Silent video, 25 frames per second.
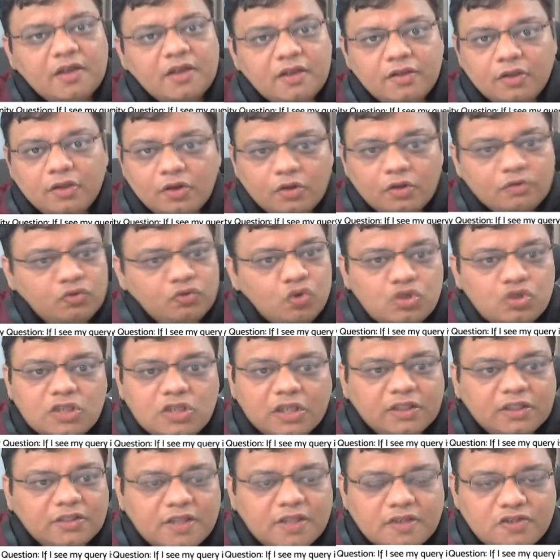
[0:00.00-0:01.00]
You know, those
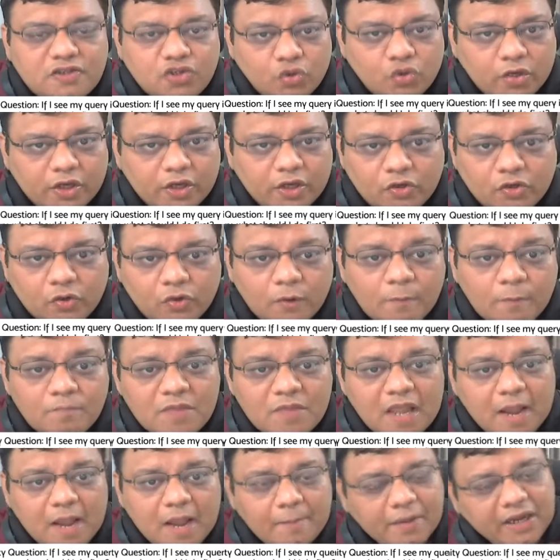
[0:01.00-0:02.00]
are the things you can do.
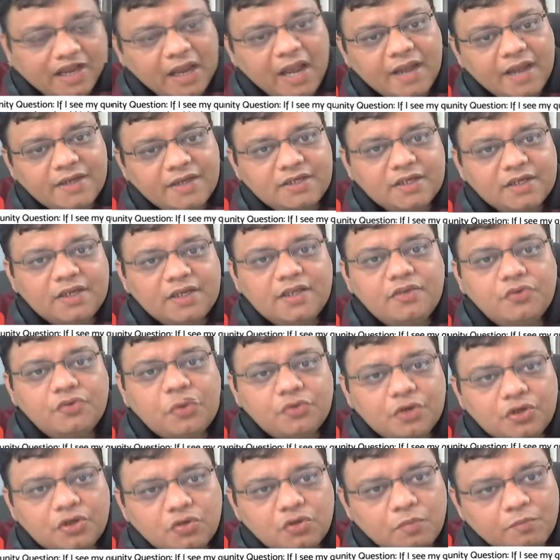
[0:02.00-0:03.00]
But ideally,
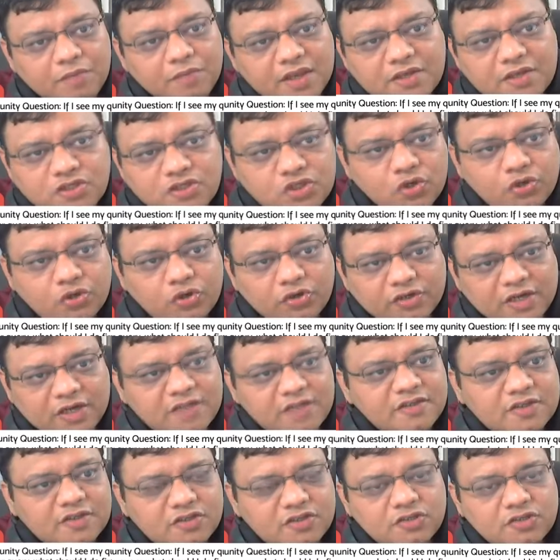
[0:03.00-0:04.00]
you need to make sure your
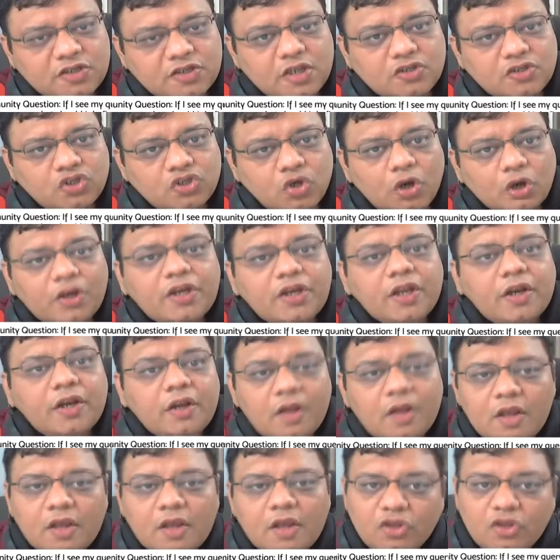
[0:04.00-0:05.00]
transactions are shorter,
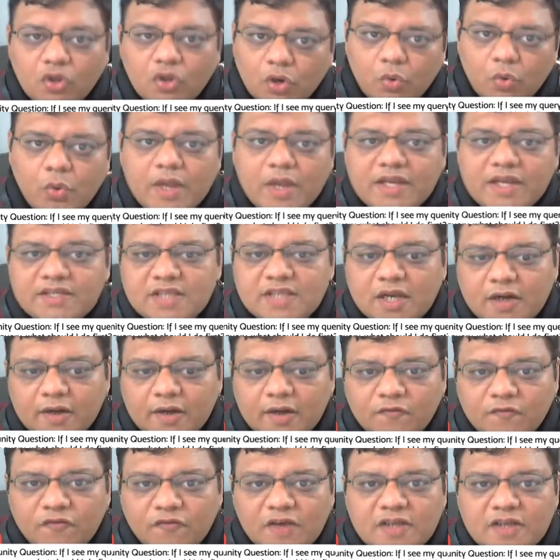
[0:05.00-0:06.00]
your queries are
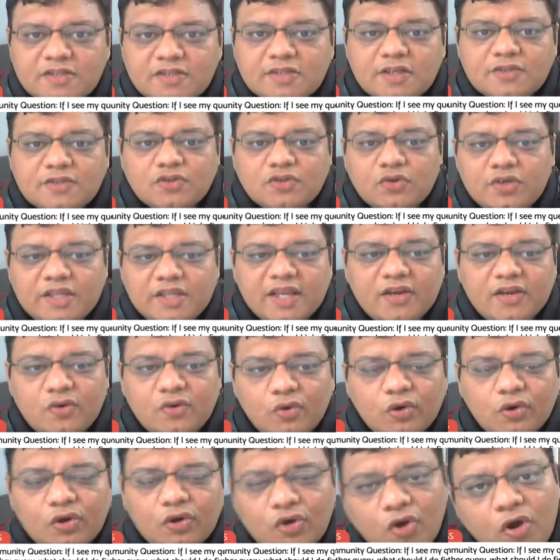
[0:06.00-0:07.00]
running faster, so they
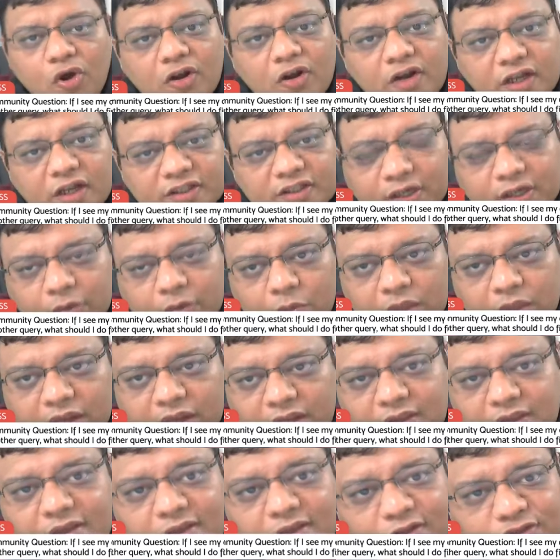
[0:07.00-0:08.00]
don't lock other
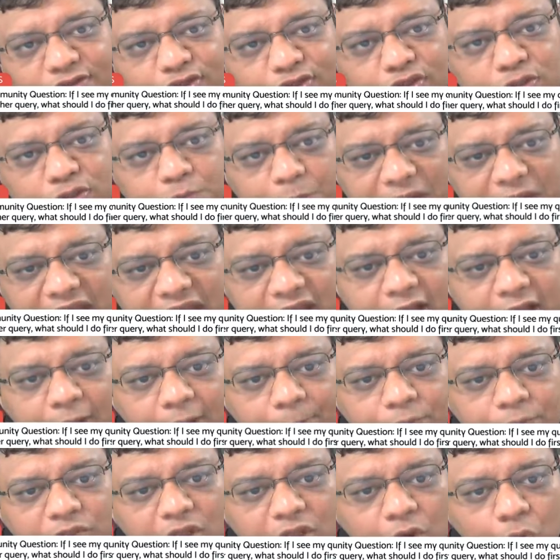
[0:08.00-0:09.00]
query. So speed
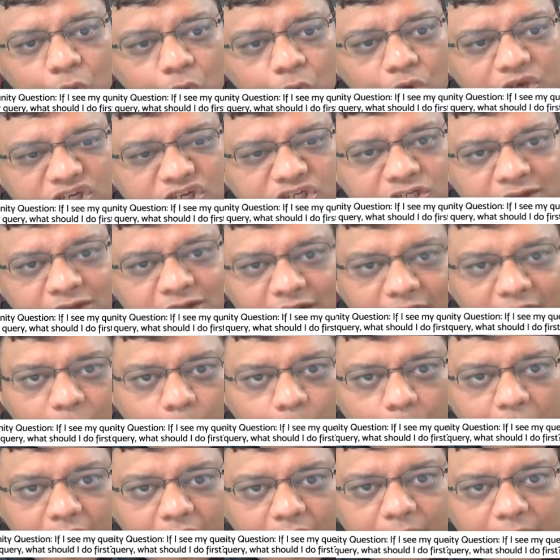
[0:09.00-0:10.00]
up the original
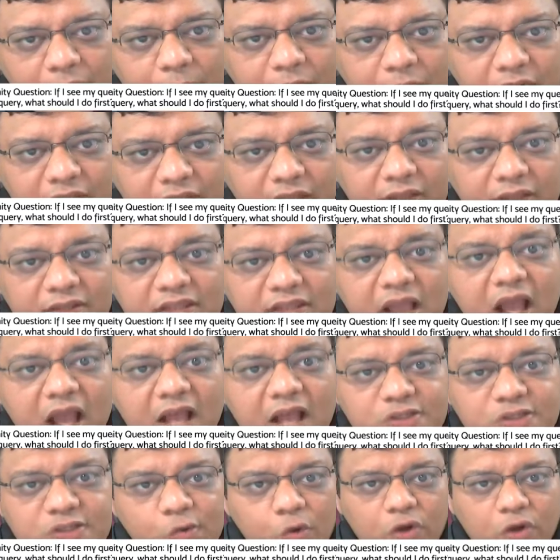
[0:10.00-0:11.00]
query, buddy.
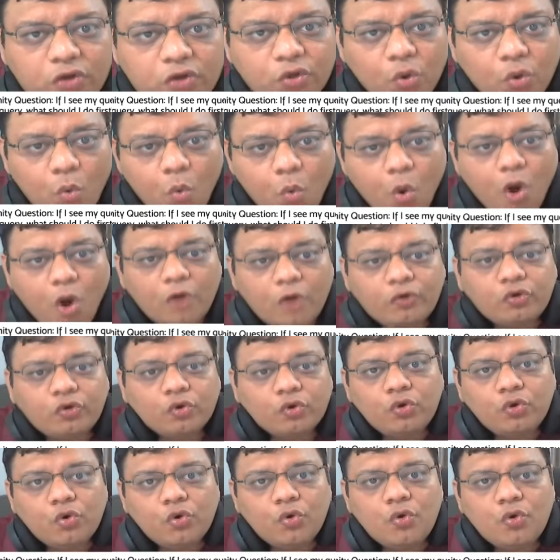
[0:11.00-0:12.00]
That's what you want
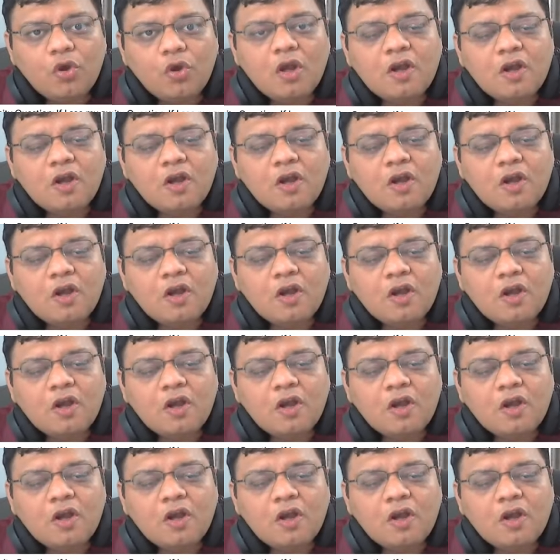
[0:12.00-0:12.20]
to do.